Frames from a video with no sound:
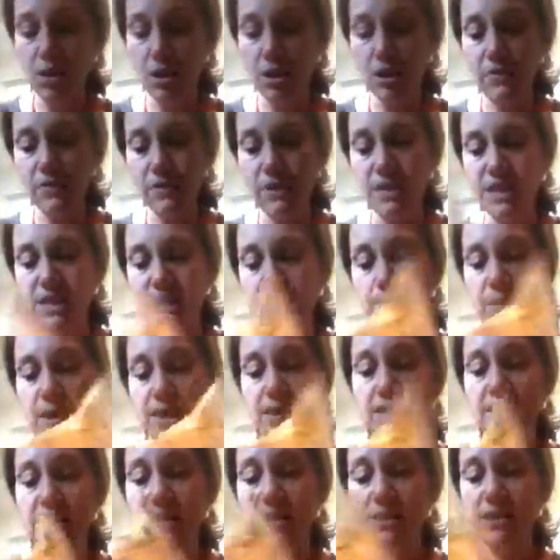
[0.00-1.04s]
all of the
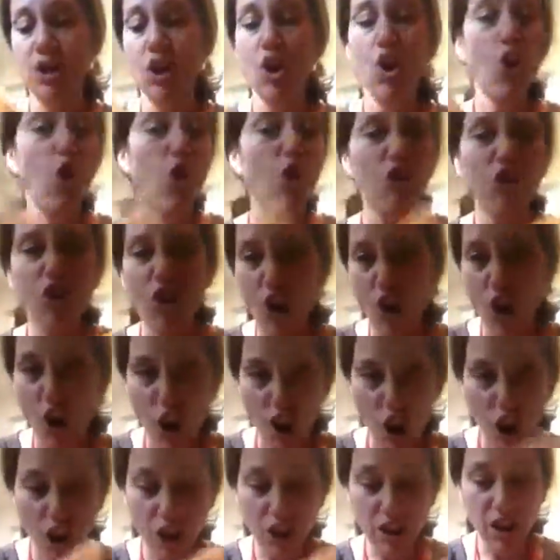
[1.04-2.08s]
spices over
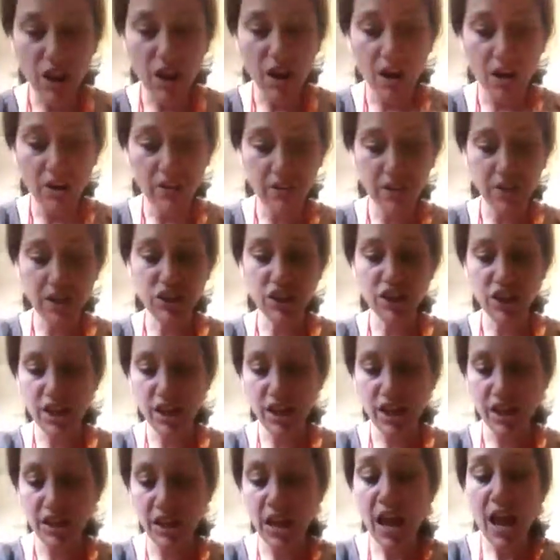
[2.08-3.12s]
all of the
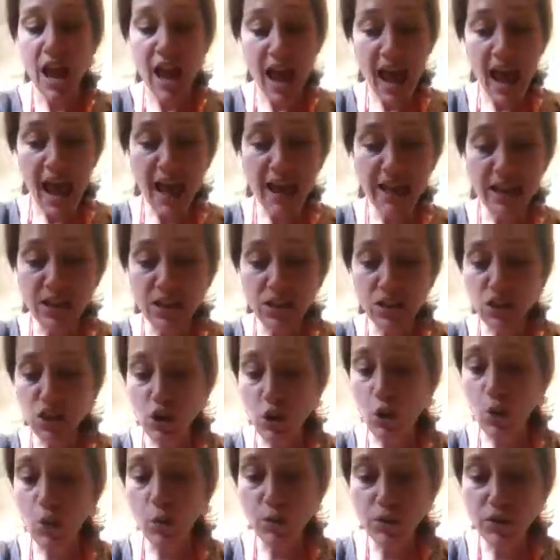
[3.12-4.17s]
chicken. And
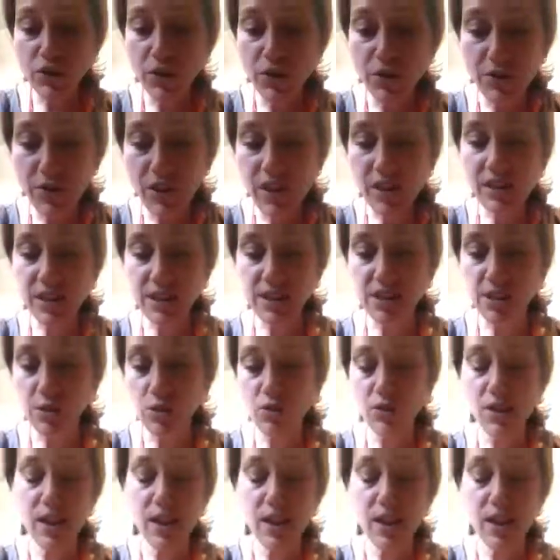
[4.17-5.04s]
so the thing that's so